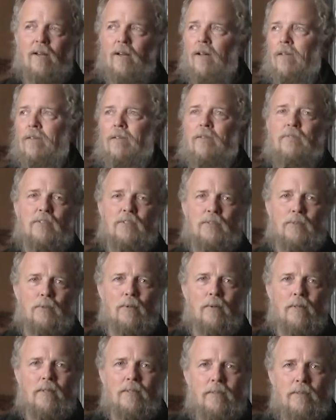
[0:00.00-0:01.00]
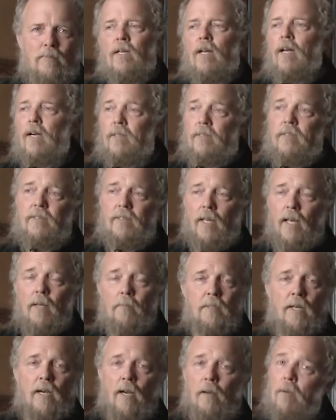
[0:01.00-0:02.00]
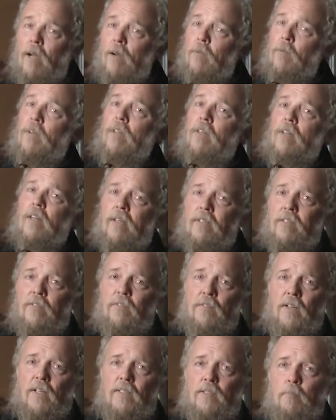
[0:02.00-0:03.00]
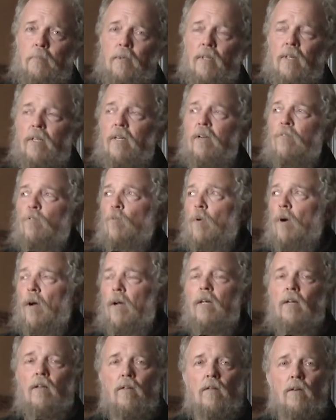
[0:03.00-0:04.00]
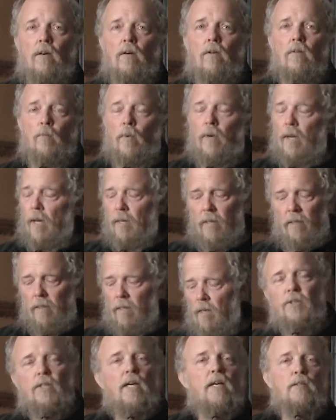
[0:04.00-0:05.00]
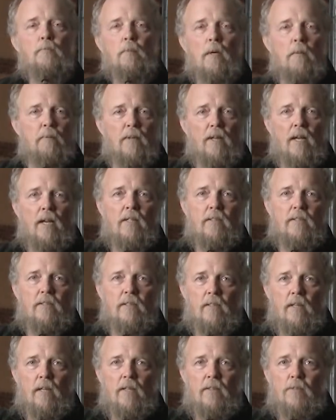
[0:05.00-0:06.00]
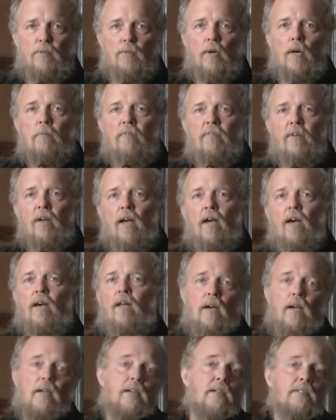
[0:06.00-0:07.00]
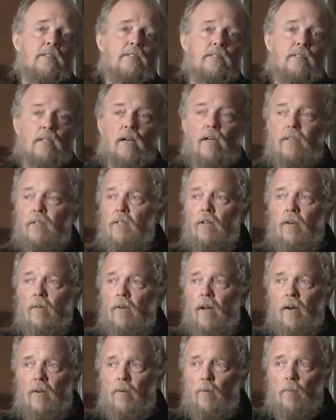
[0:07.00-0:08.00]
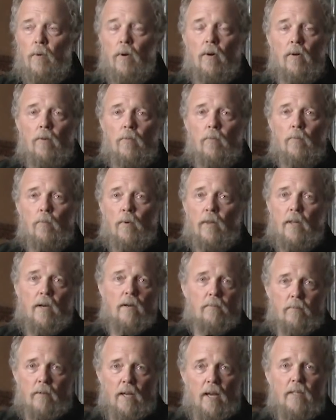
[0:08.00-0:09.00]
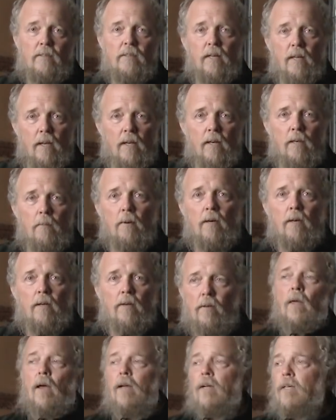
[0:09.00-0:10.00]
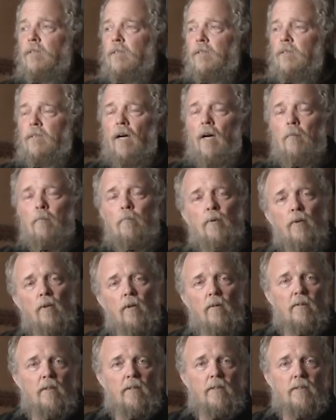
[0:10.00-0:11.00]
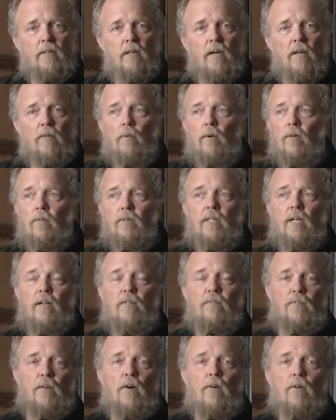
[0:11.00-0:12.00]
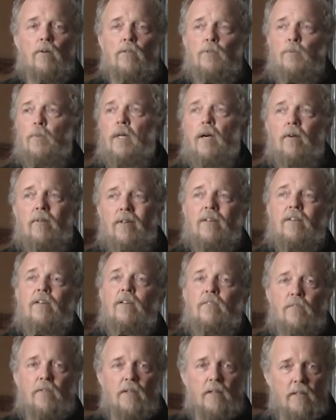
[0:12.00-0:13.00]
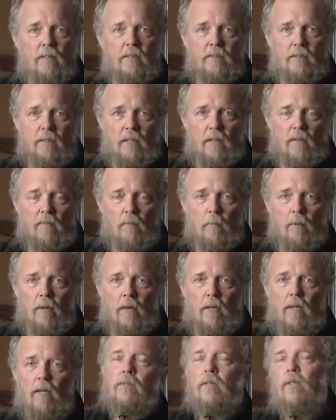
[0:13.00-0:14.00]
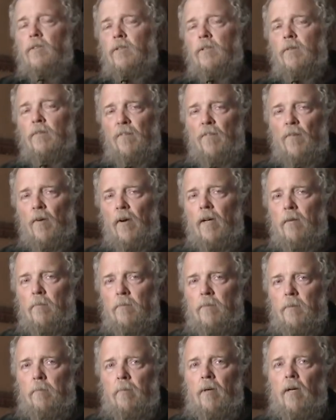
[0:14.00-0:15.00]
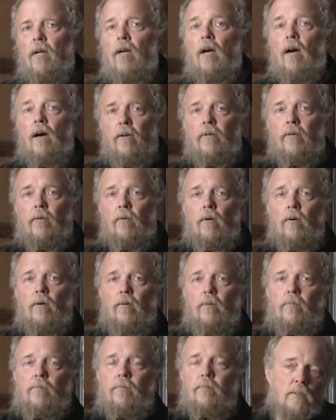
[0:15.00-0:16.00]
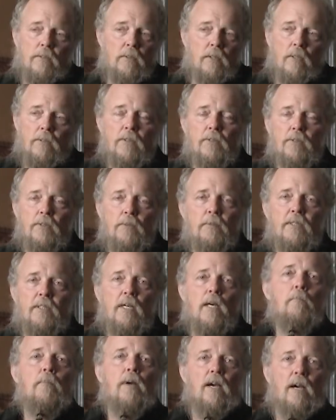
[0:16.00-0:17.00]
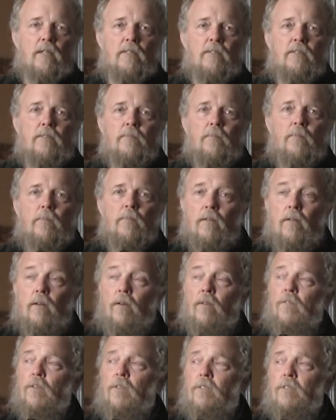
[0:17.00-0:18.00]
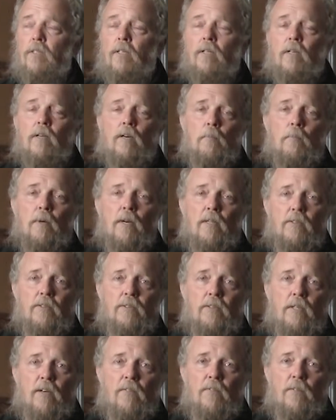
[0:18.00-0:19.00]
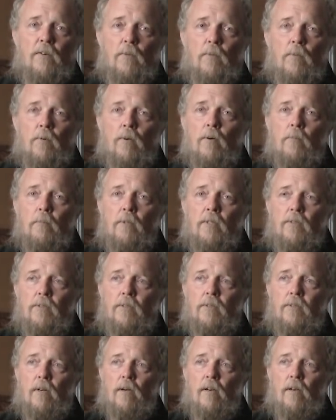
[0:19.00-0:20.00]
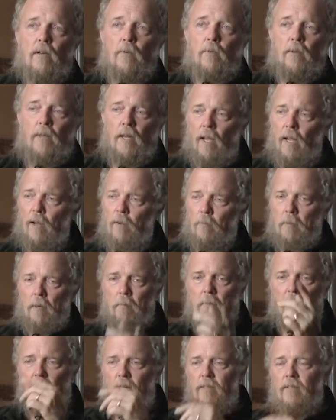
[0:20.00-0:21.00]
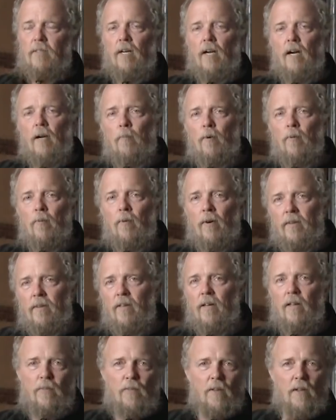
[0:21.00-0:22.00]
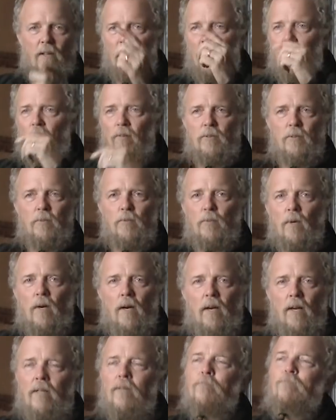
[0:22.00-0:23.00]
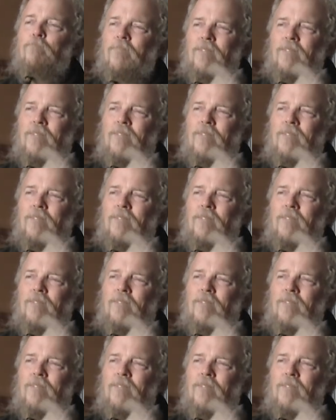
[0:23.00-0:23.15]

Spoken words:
I love the stories. At the same time, I really like the flexibility of riding alone when I can change my plans at the drop of a hat. I can decide to go down a road without asking anybody, or I can stop and pull over to the side of the road and take photos without inconveniencing everybody. So there's some freedom to being on your own. There's also some setbacks. You know, if you're sitting all by yourself in a room and you start in with, hey, remember that time we were at that thing? That was a riot.